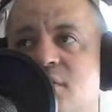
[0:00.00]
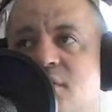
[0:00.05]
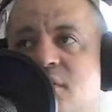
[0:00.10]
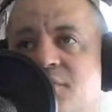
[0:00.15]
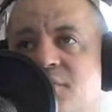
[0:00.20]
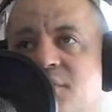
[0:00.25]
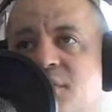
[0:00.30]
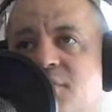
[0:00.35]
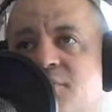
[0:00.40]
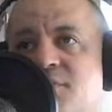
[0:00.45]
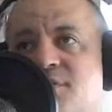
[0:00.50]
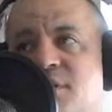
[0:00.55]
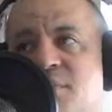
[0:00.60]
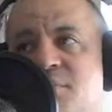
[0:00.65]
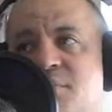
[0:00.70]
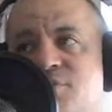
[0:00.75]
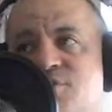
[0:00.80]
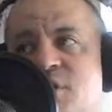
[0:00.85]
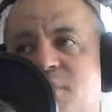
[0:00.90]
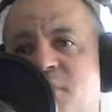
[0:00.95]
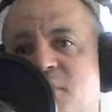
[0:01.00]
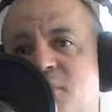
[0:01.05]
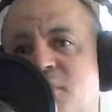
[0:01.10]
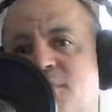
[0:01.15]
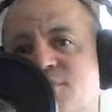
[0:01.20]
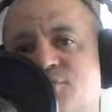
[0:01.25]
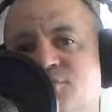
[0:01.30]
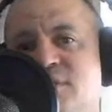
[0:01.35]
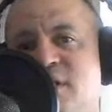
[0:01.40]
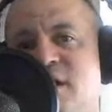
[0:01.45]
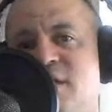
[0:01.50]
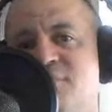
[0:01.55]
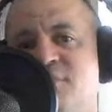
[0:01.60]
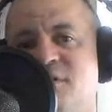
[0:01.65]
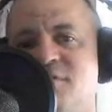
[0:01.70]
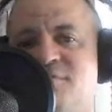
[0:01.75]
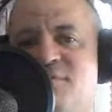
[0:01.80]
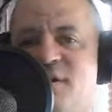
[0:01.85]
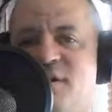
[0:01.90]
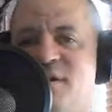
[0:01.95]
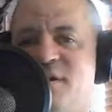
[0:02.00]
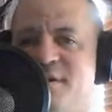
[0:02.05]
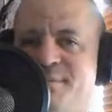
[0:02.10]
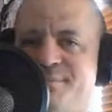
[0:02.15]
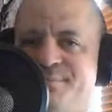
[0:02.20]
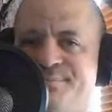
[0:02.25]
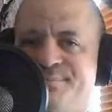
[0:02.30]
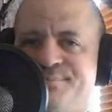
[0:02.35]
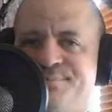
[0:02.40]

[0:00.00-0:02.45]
Every time the champion wrestles, they have to defend it.